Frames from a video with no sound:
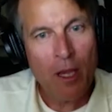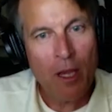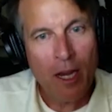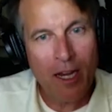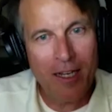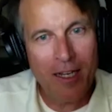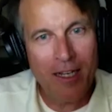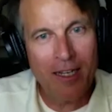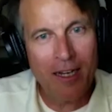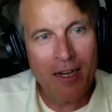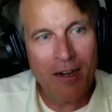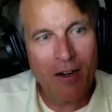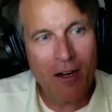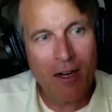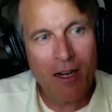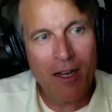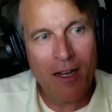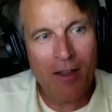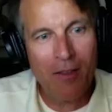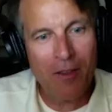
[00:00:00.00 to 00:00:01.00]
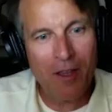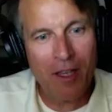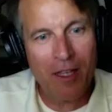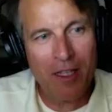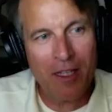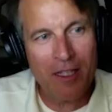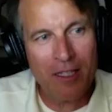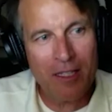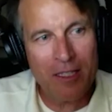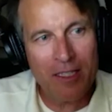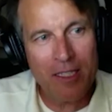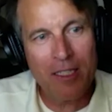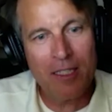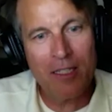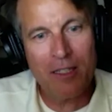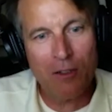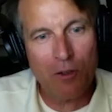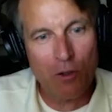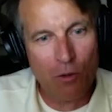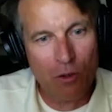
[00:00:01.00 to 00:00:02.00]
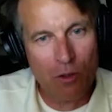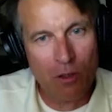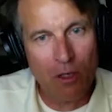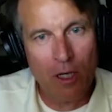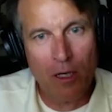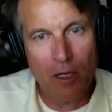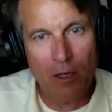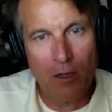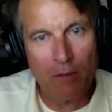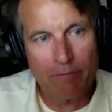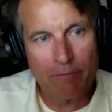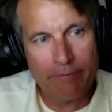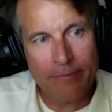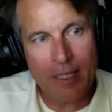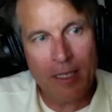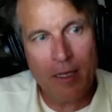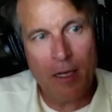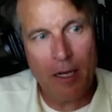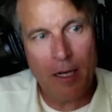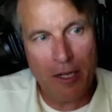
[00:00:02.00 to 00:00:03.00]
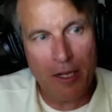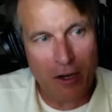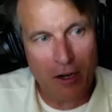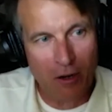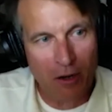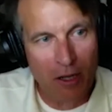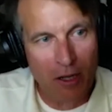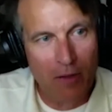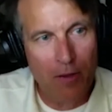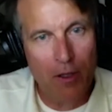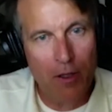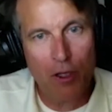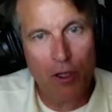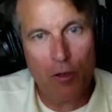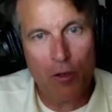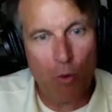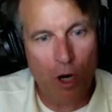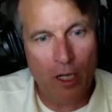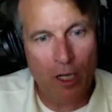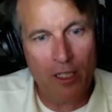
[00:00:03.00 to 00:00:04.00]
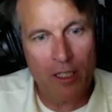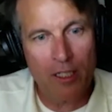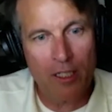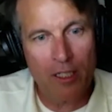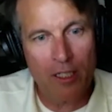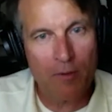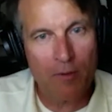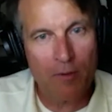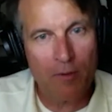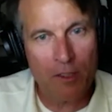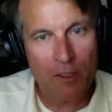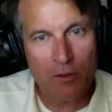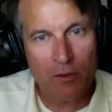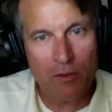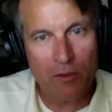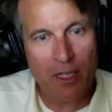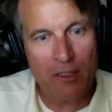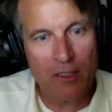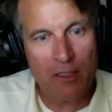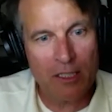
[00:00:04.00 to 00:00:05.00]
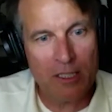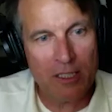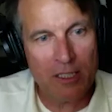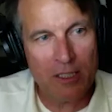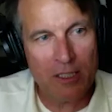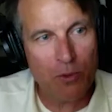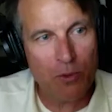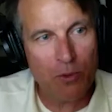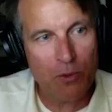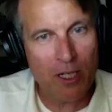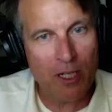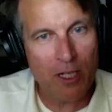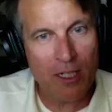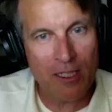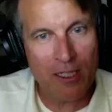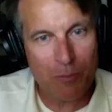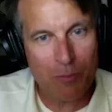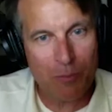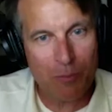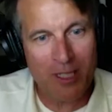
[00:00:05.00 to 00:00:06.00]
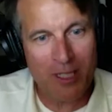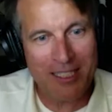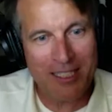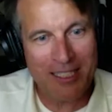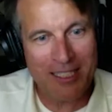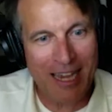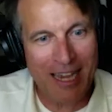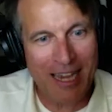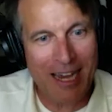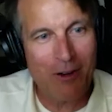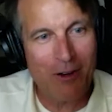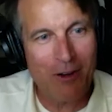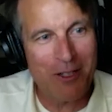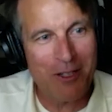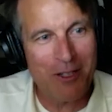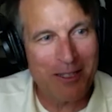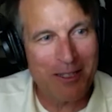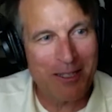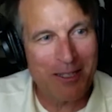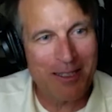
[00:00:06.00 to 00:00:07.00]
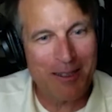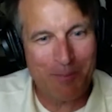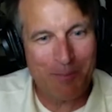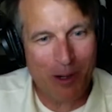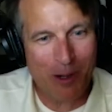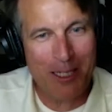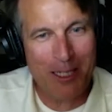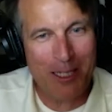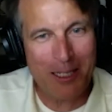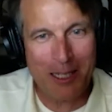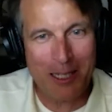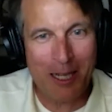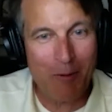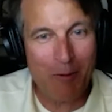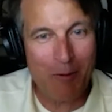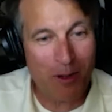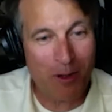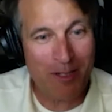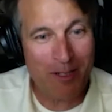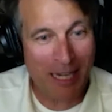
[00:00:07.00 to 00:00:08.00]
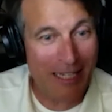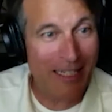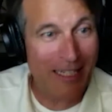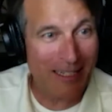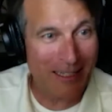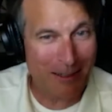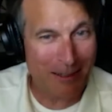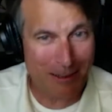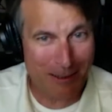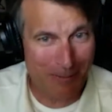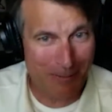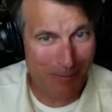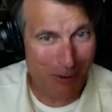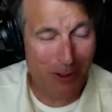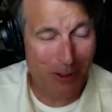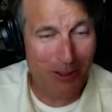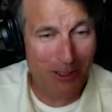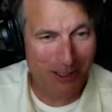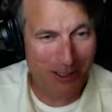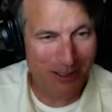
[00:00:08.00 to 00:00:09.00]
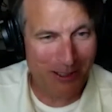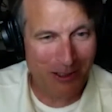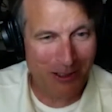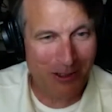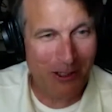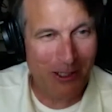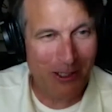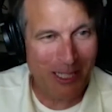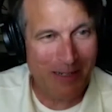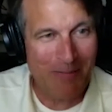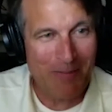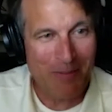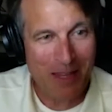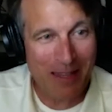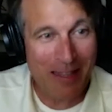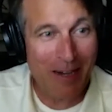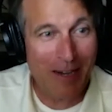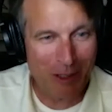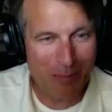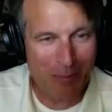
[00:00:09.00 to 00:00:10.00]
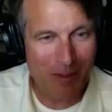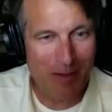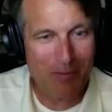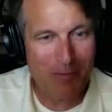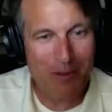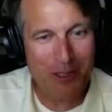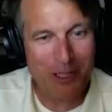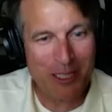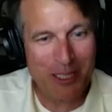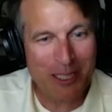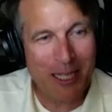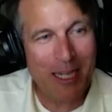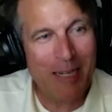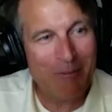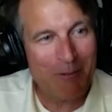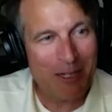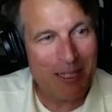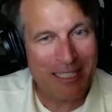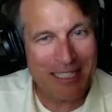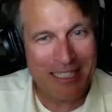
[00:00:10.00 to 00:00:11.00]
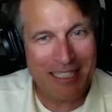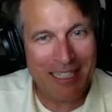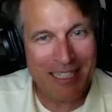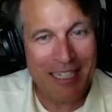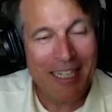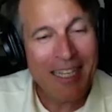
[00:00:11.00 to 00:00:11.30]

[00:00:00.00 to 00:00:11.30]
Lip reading: in an area that isn't an area that you'd want to leave a 2006 Prius out in a parking lot where catalytic converters are stolen. And that was my first thought when he said,